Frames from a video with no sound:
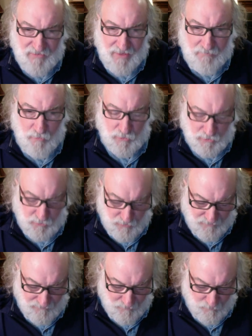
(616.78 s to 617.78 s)
of that
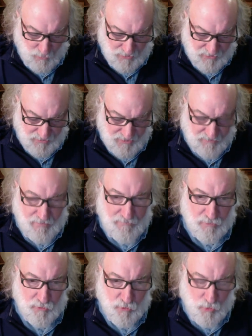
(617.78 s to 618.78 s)
multitude of oppressions, the
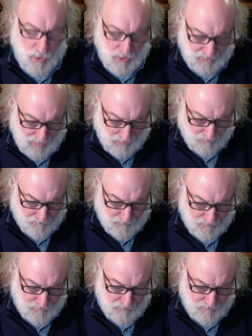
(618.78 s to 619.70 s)
people are crying out.